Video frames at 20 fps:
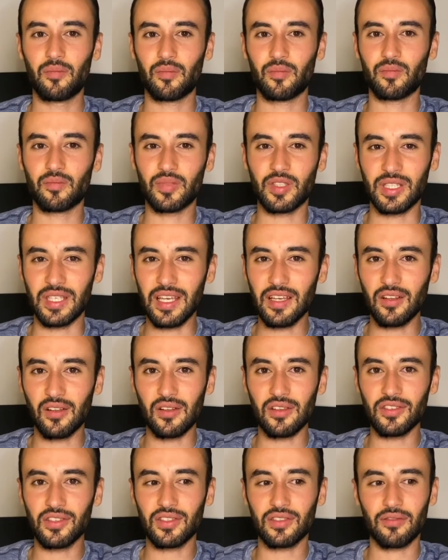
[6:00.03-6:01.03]

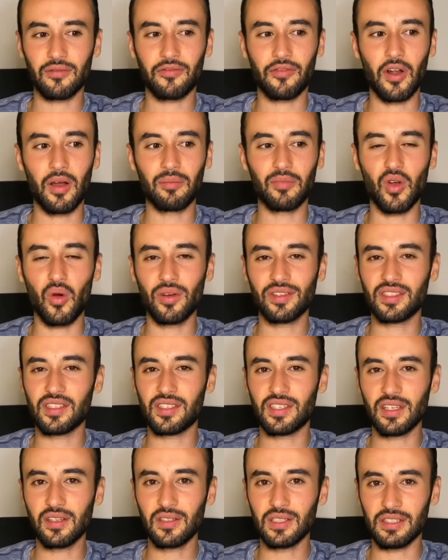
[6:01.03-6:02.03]
singles from going to
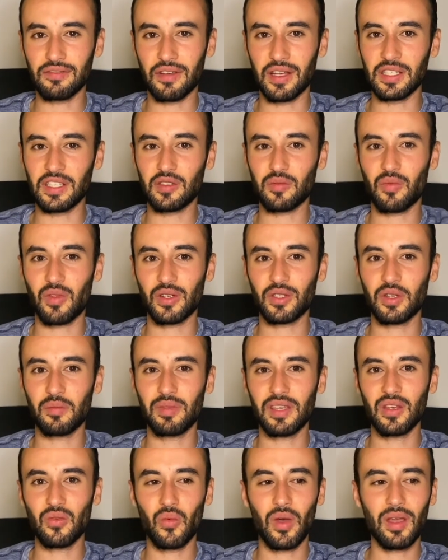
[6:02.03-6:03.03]
singles events. There should be way